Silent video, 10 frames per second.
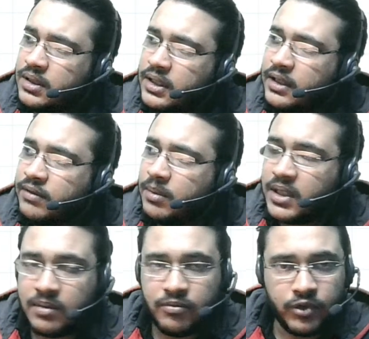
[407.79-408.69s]
it will
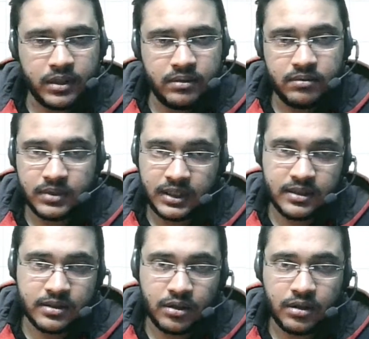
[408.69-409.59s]
become 1, that is
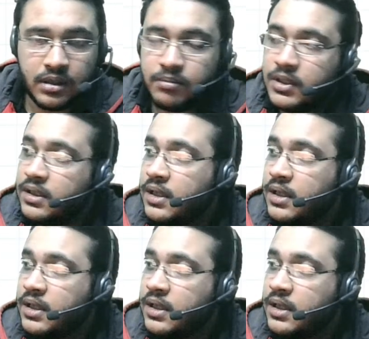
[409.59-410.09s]
an odd number.